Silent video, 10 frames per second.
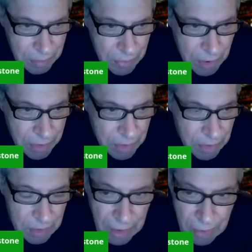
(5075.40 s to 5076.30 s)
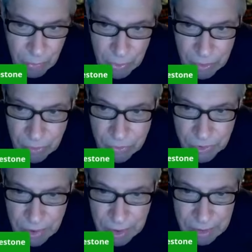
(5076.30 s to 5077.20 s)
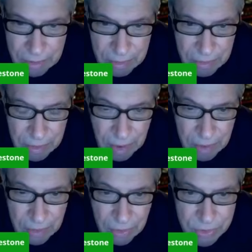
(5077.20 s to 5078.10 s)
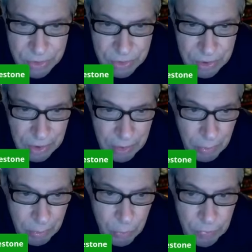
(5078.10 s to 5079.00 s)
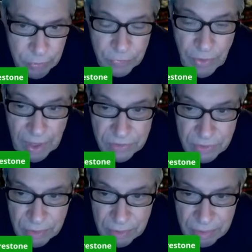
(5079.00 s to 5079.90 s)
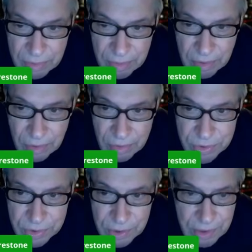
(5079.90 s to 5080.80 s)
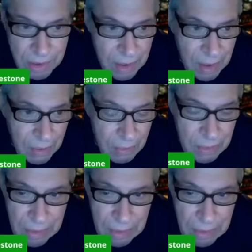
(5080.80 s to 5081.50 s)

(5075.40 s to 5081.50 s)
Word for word: But I think now we're closing in. Okay, in Argentina, we're moving faster than Argentina now.